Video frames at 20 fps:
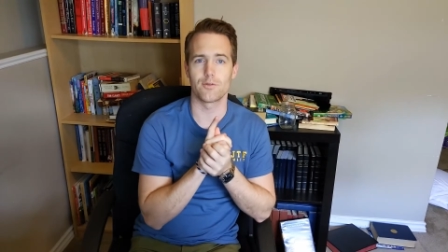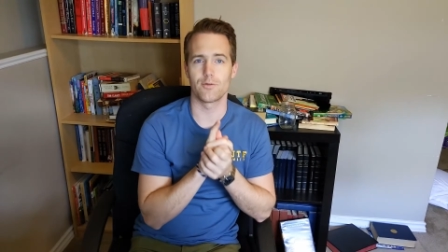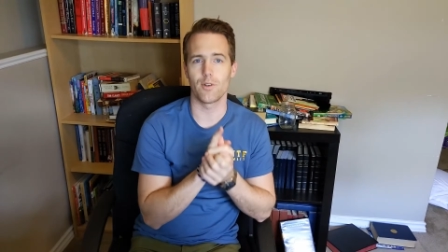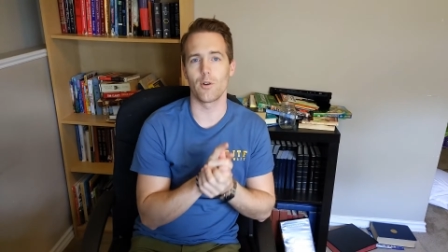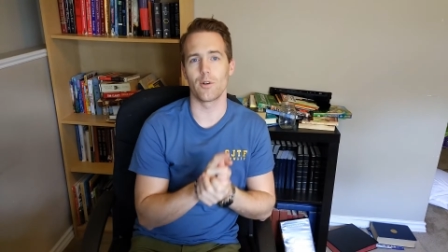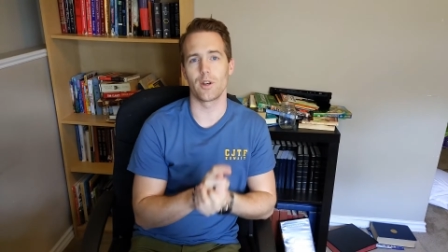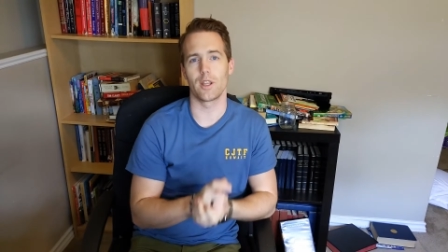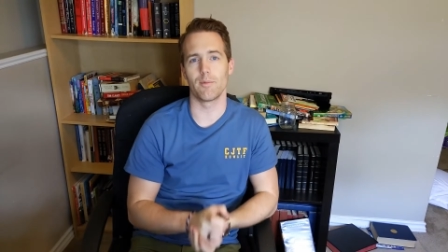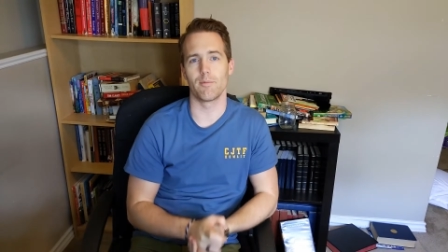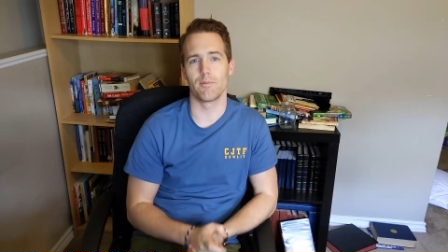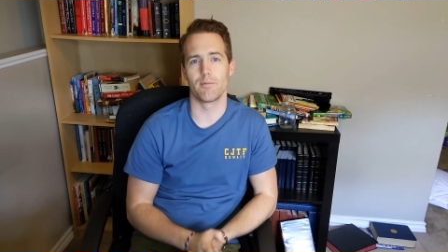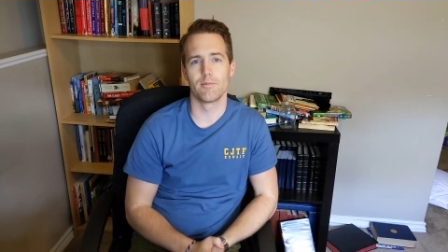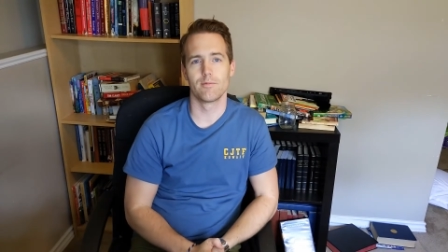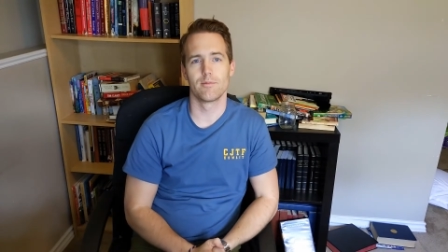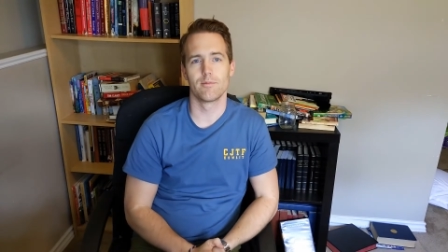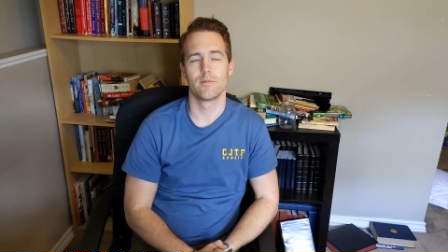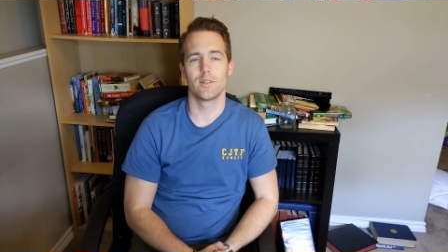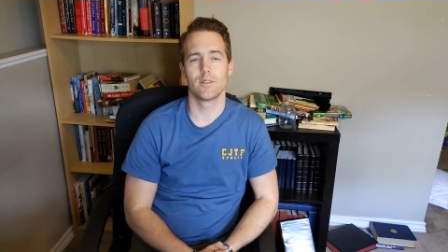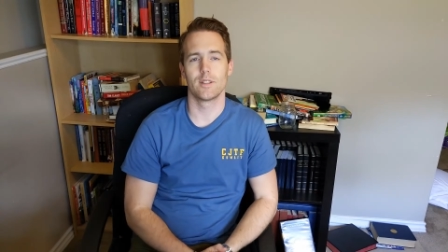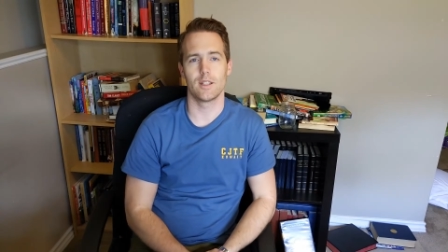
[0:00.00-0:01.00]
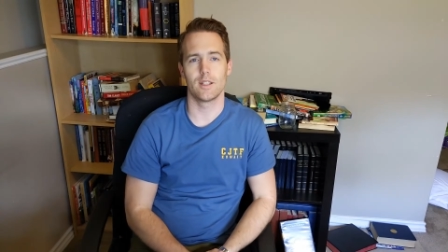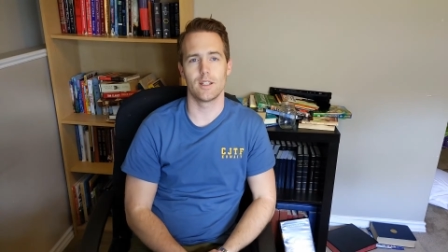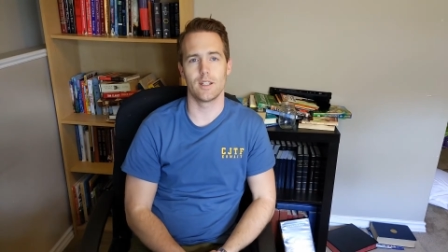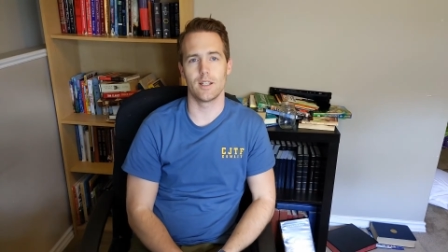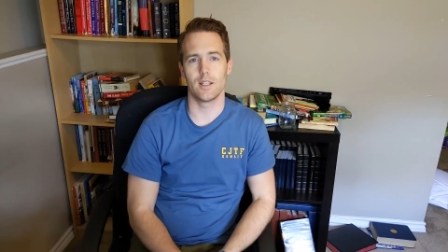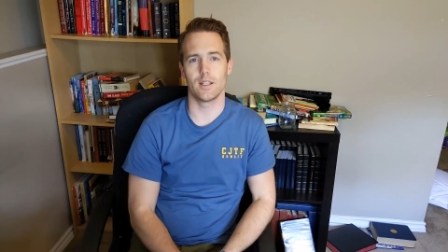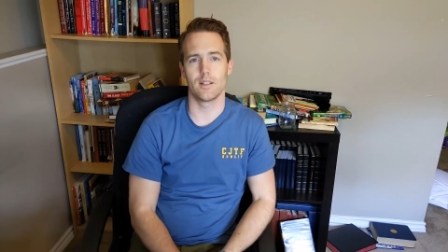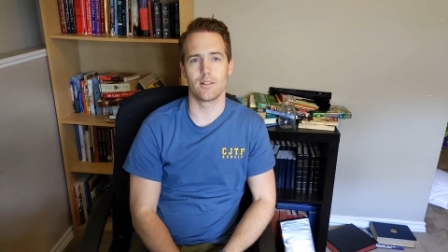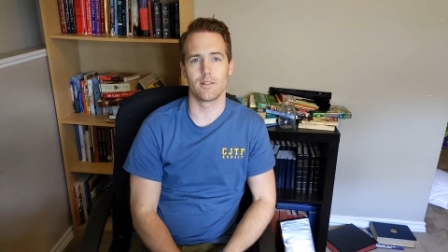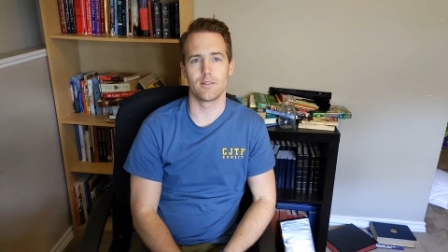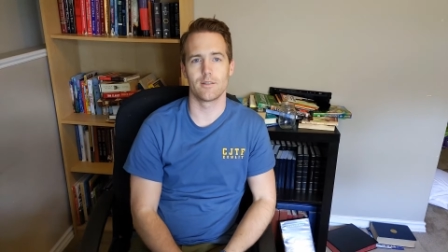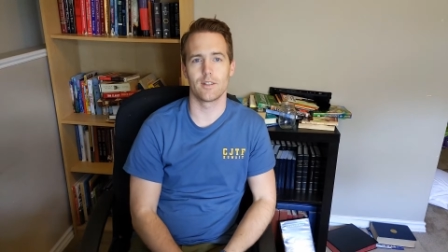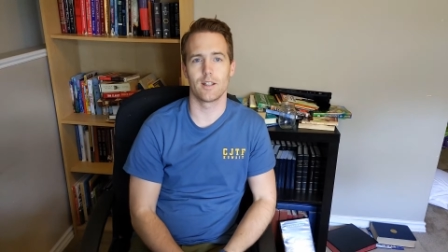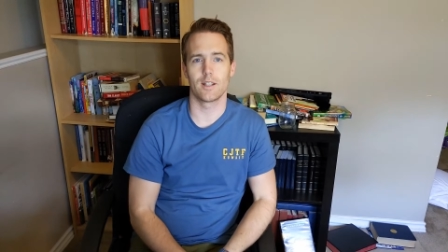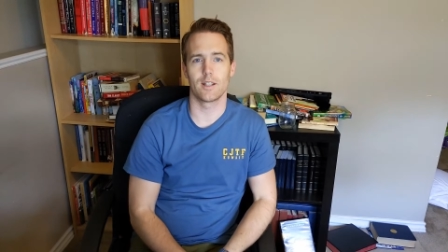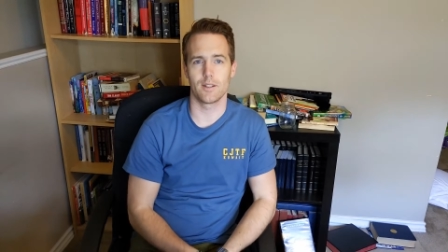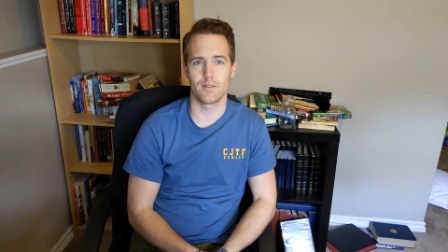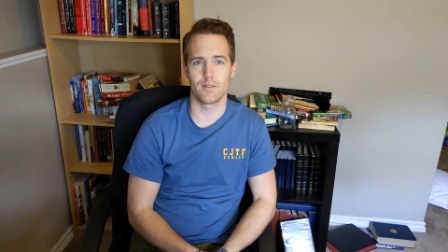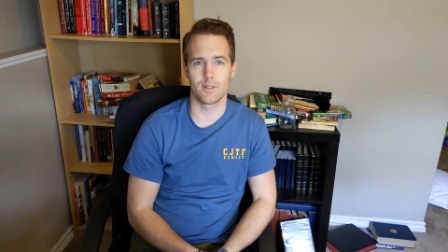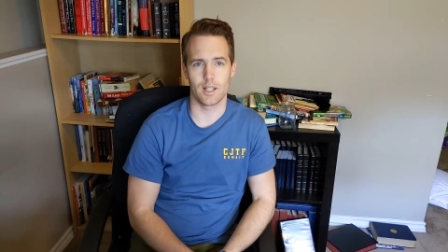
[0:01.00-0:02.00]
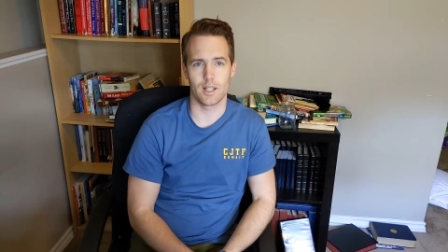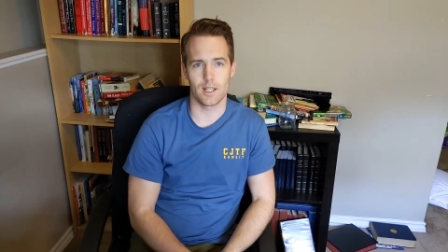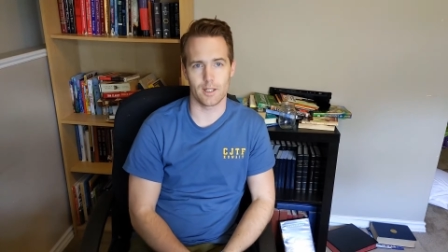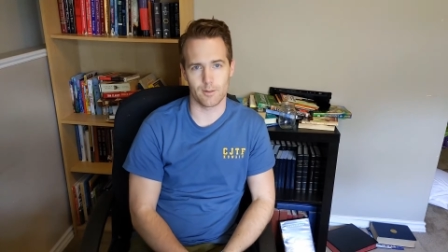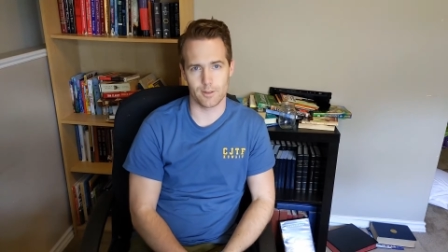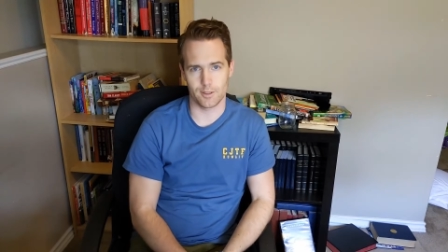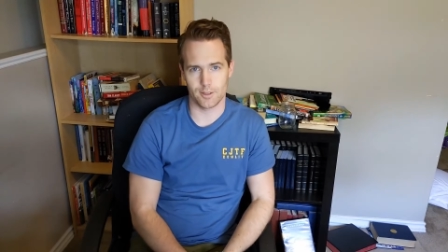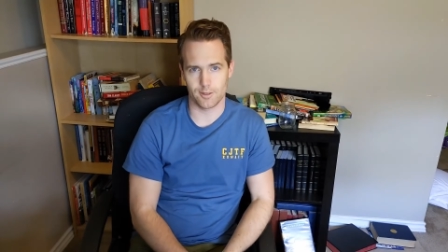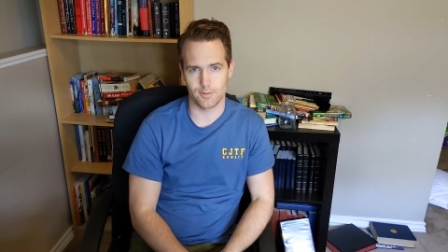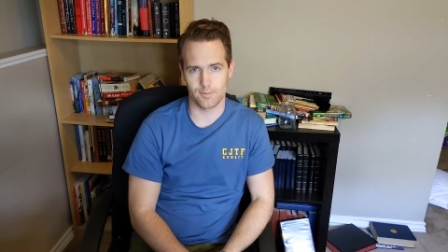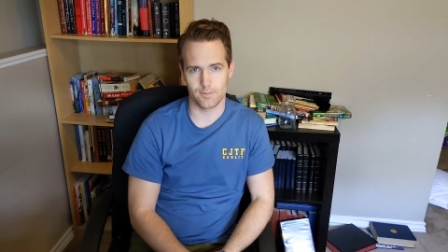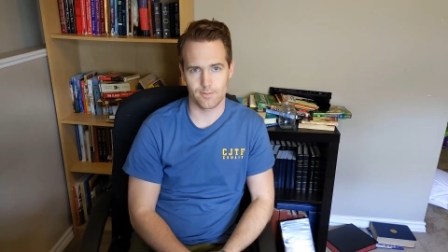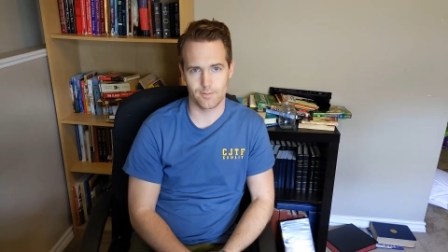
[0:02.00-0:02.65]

phoneme in a given language.